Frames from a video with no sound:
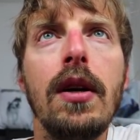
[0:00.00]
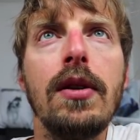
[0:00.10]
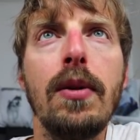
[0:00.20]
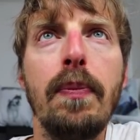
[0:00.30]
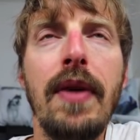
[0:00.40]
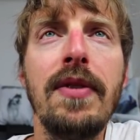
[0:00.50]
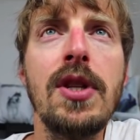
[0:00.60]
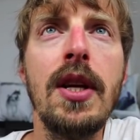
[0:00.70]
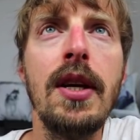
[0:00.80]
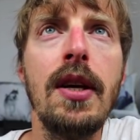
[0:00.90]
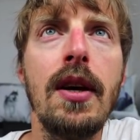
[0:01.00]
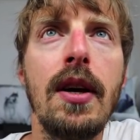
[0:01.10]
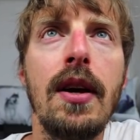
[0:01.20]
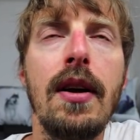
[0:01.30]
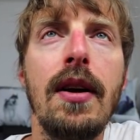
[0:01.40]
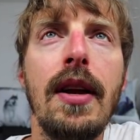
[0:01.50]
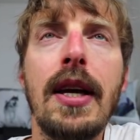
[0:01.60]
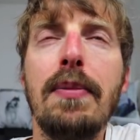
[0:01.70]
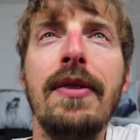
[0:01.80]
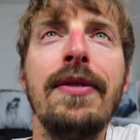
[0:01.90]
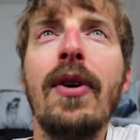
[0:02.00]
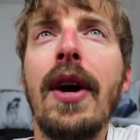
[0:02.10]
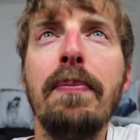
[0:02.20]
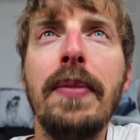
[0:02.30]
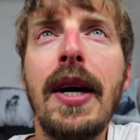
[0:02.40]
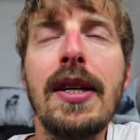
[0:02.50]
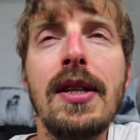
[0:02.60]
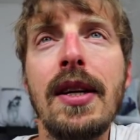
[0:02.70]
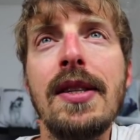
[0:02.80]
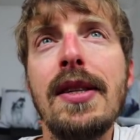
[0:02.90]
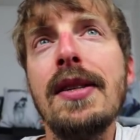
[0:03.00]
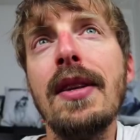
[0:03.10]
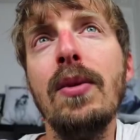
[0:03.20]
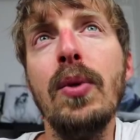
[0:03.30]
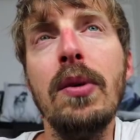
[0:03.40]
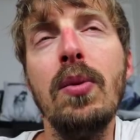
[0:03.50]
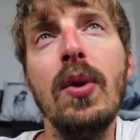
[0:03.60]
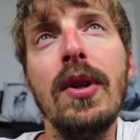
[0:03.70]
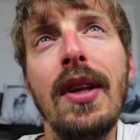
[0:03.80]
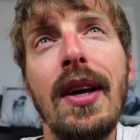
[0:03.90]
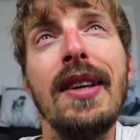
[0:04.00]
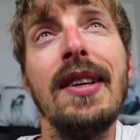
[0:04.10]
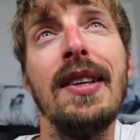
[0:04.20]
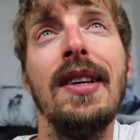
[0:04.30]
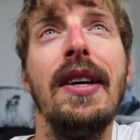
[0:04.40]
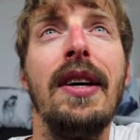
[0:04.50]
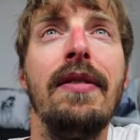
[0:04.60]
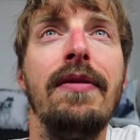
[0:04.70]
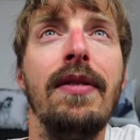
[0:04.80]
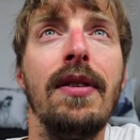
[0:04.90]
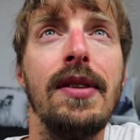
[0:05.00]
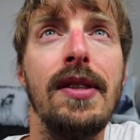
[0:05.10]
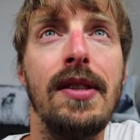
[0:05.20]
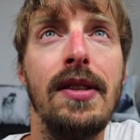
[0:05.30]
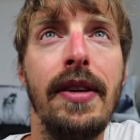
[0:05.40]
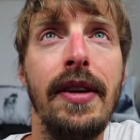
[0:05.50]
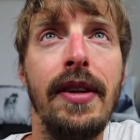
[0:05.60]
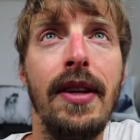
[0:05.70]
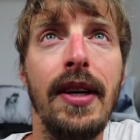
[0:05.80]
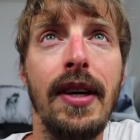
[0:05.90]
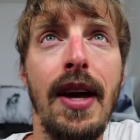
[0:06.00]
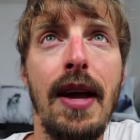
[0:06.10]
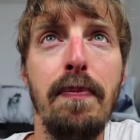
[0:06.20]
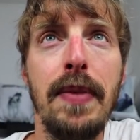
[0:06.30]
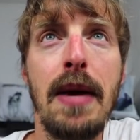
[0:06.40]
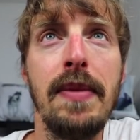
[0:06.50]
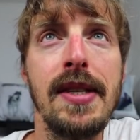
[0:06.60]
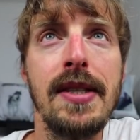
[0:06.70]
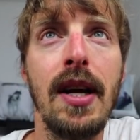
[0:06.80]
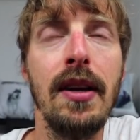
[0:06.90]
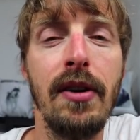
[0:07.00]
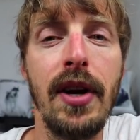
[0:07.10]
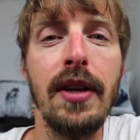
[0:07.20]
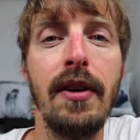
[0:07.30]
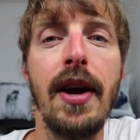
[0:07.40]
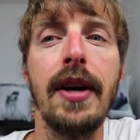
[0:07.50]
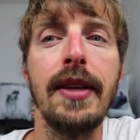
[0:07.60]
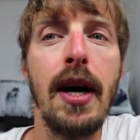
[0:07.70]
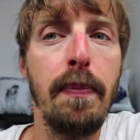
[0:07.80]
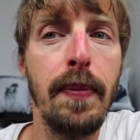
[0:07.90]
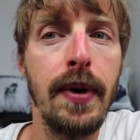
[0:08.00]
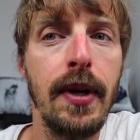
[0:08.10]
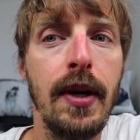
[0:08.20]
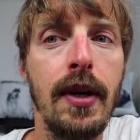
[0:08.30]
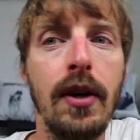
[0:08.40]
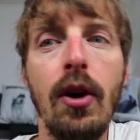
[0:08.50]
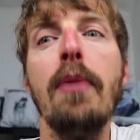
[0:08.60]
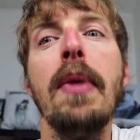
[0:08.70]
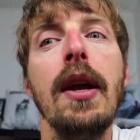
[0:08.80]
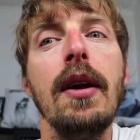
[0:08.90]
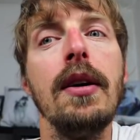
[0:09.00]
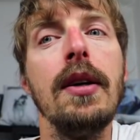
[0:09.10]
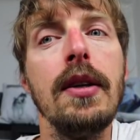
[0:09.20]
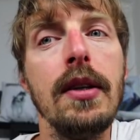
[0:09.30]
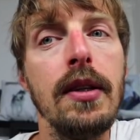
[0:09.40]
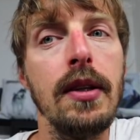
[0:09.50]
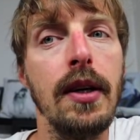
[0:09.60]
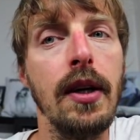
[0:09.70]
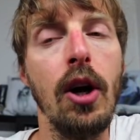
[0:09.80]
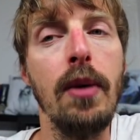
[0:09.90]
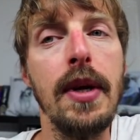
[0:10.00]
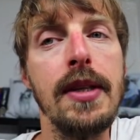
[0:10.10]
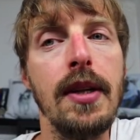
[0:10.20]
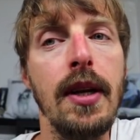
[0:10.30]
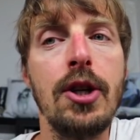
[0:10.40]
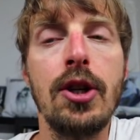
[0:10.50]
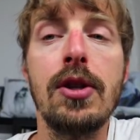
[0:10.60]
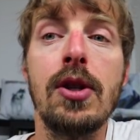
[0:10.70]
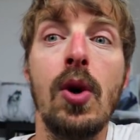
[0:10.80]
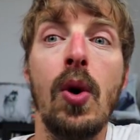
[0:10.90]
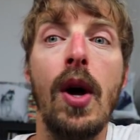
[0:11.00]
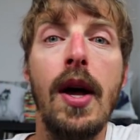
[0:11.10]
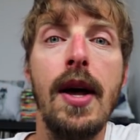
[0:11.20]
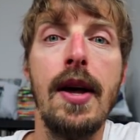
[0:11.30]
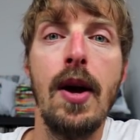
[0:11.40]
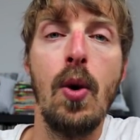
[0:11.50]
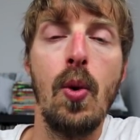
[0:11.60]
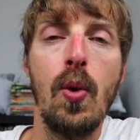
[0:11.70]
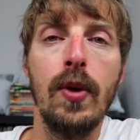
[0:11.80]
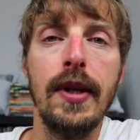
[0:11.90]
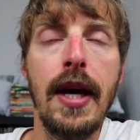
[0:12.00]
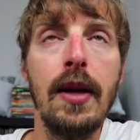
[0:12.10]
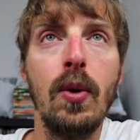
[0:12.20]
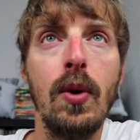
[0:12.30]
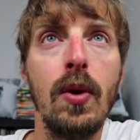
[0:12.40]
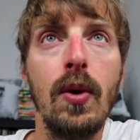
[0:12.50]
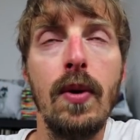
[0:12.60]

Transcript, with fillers: So previously, like before npx existed, we would like have said like npm install create react app global installation. So then